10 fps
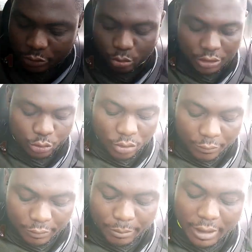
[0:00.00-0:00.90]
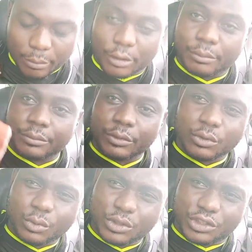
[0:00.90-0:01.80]
I took this one from my mom,
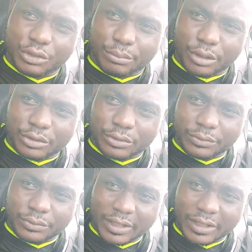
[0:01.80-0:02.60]
which she bought